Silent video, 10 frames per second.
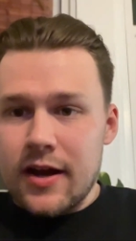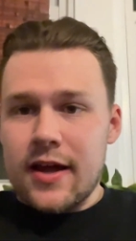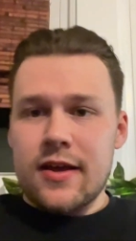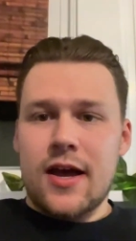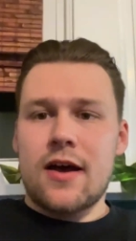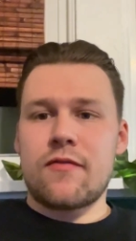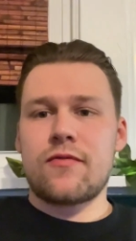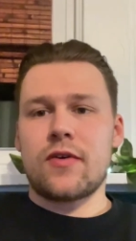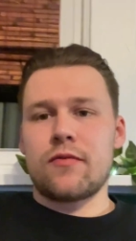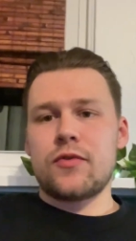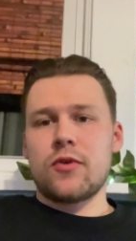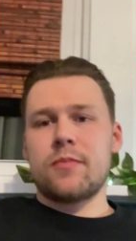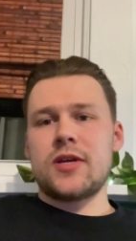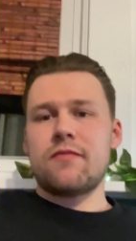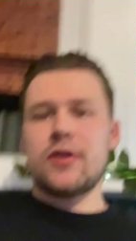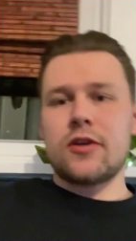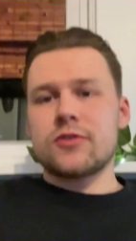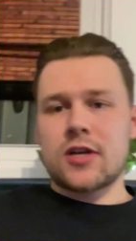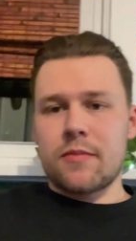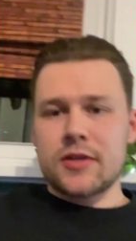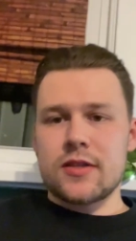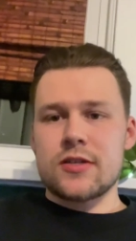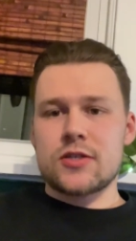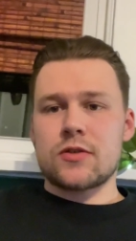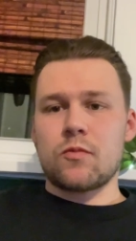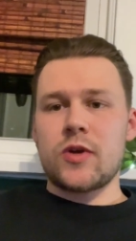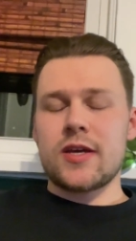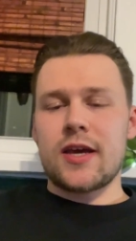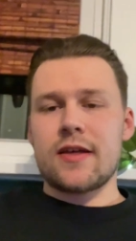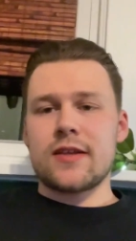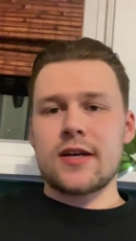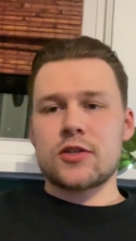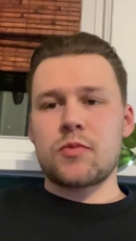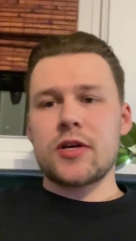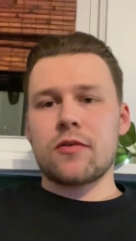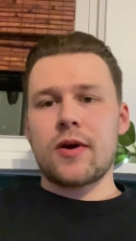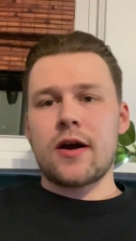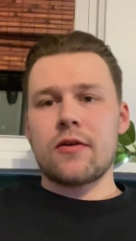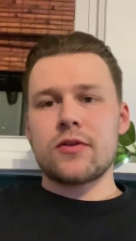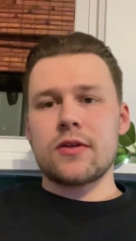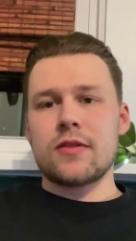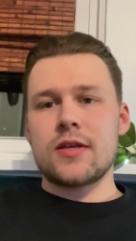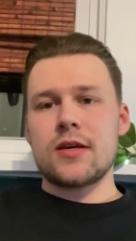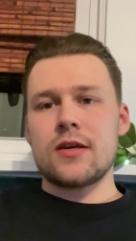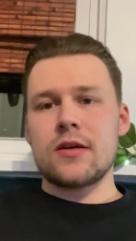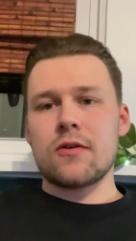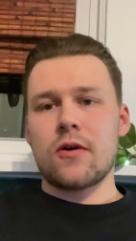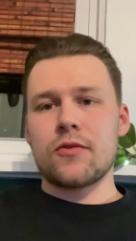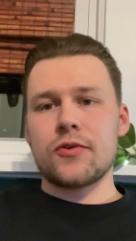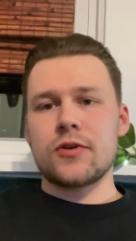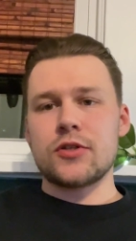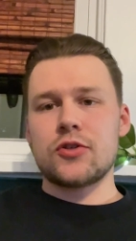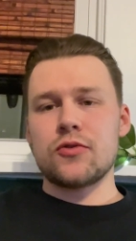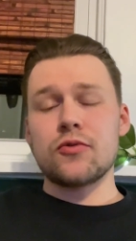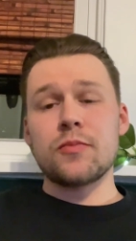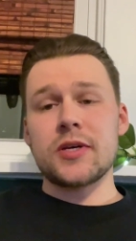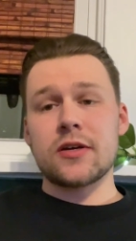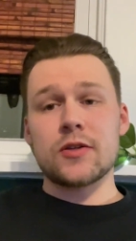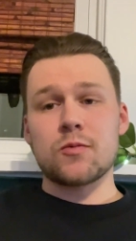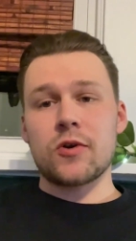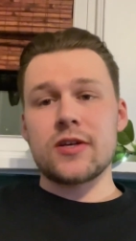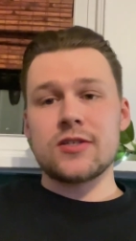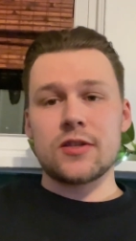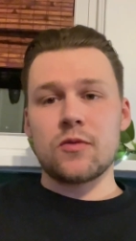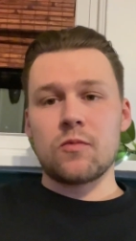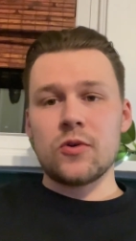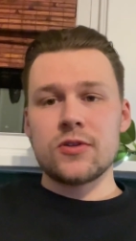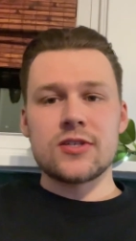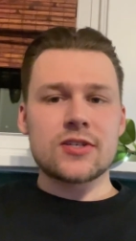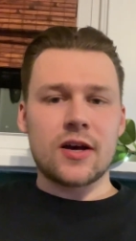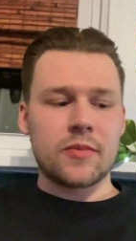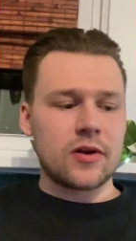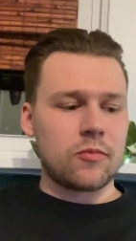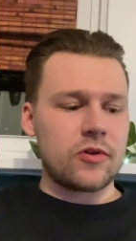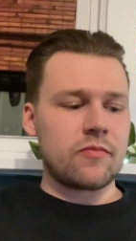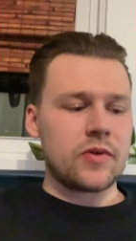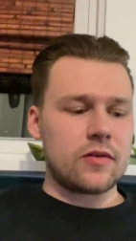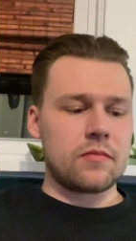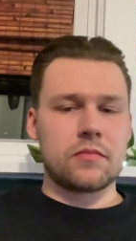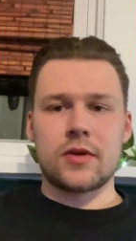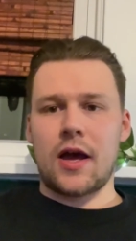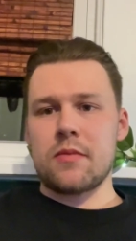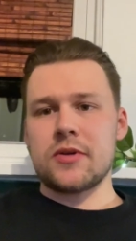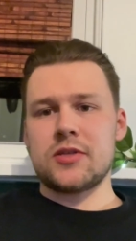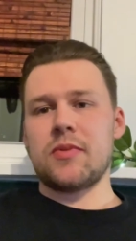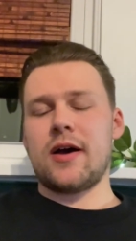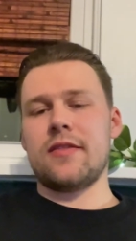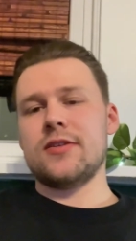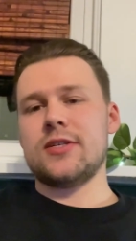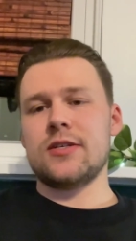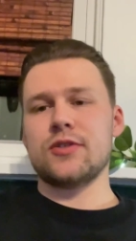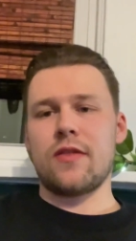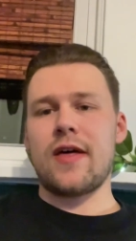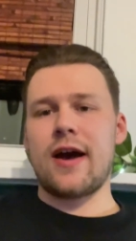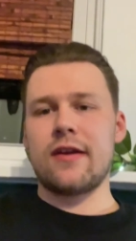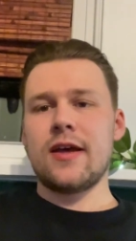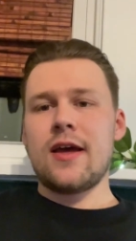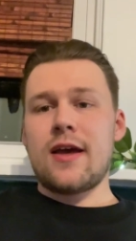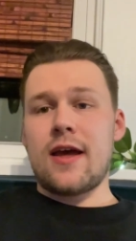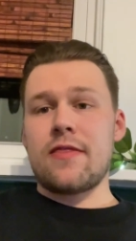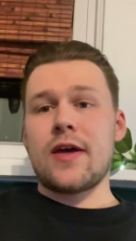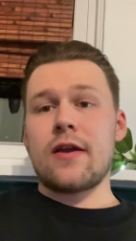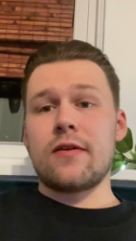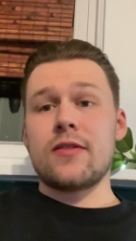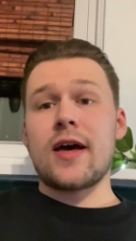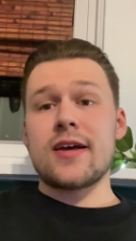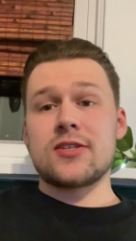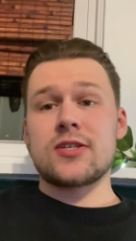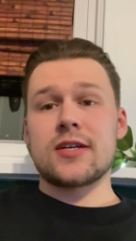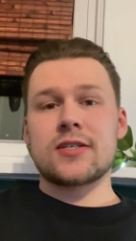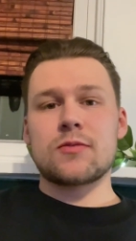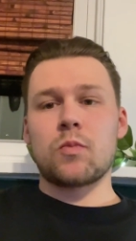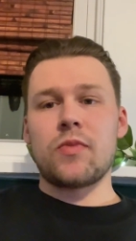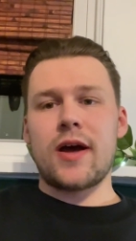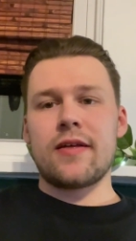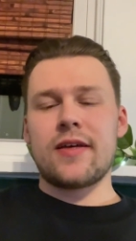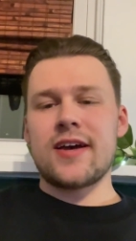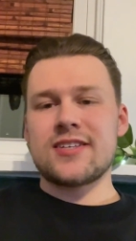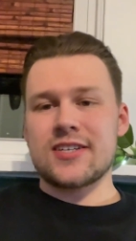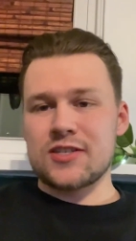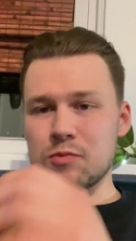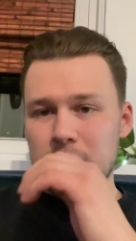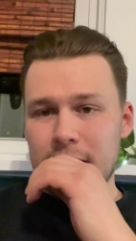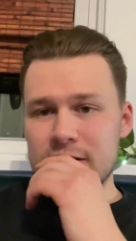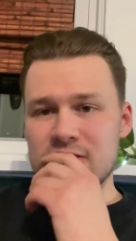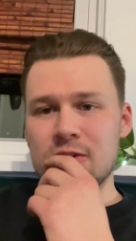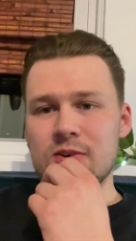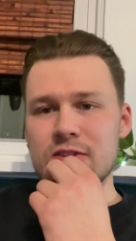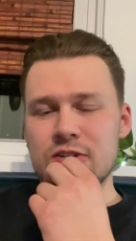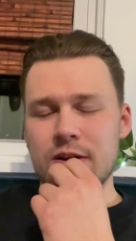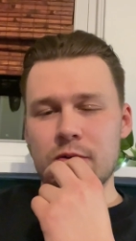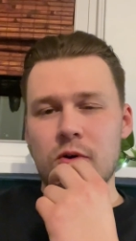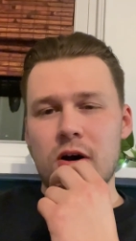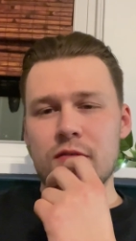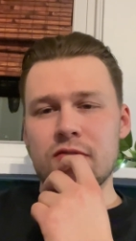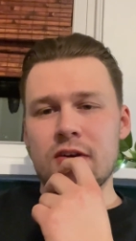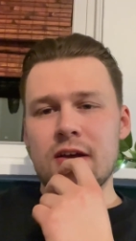I have a few update videos coming this week and the next week around the R32 because Wookiees in the Woods is coming up. We've been kind of busy behind the scenes on that. And then the S6. The S6 is what kind of started the channel off.